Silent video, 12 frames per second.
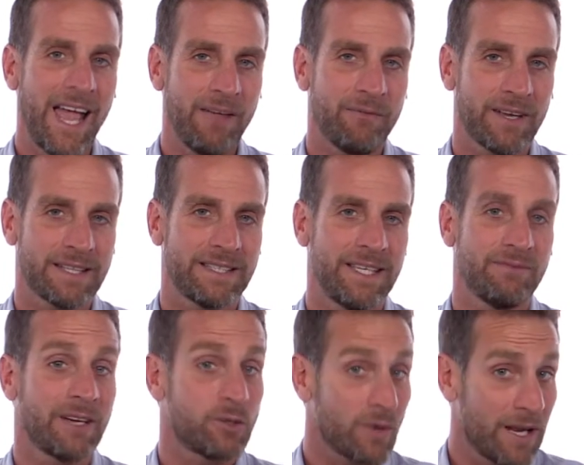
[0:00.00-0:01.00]
effective
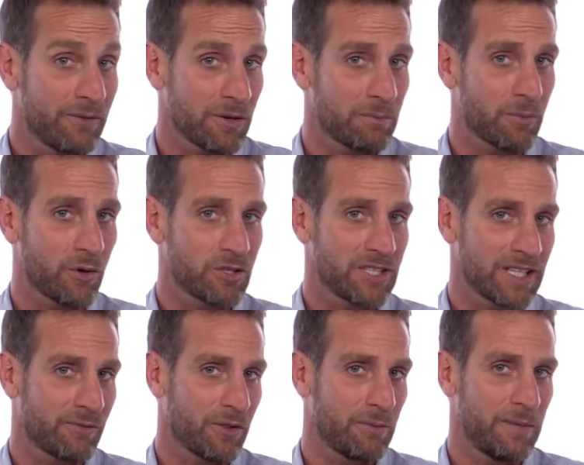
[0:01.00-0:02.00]
and relevant project
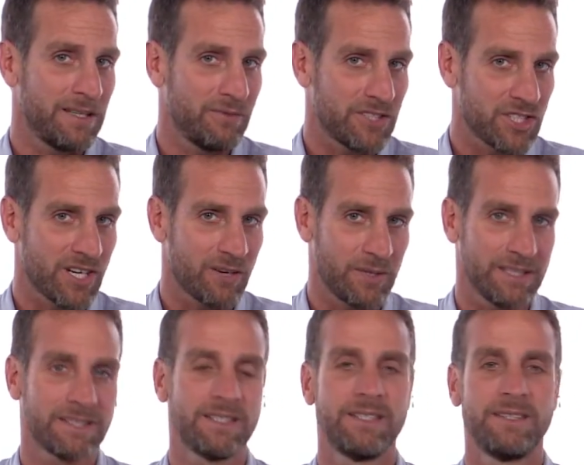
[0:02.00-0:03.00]
for the beneficiaries.